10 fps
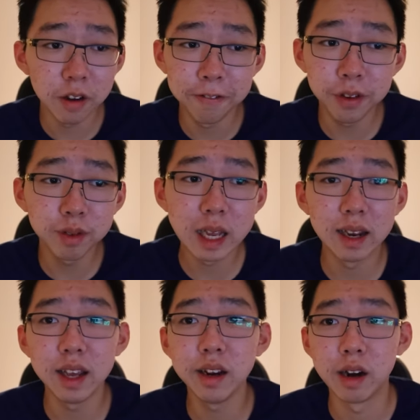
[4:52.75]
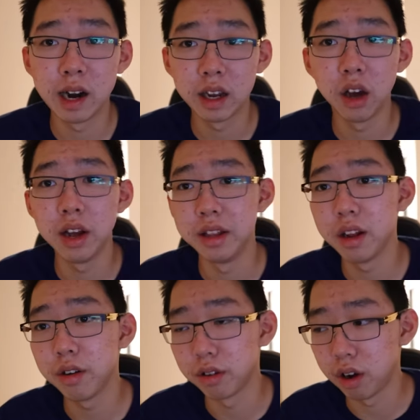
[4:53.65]
A few days later, I got
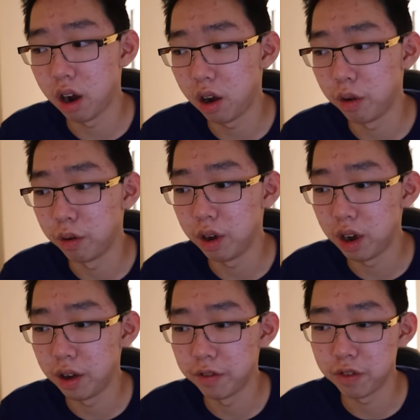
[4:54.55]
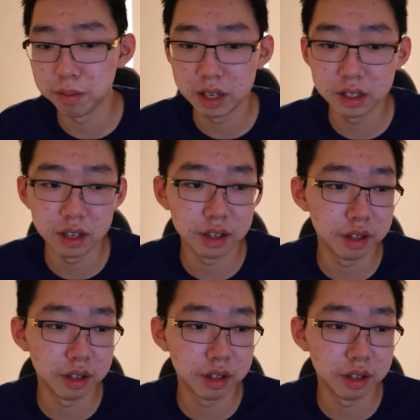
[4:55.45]
another call uh, from Tesla.